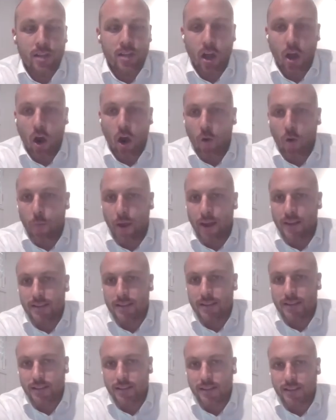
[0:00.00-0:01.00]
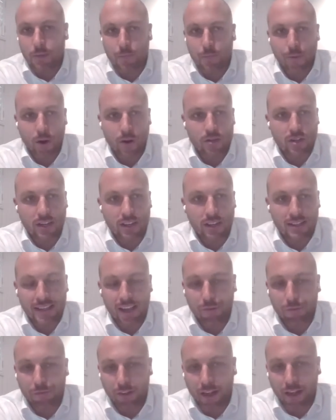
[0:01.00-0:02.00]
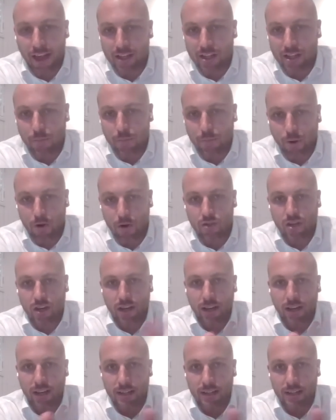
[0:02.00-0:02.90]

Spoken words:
So Oropesa's tin project is our flagship project.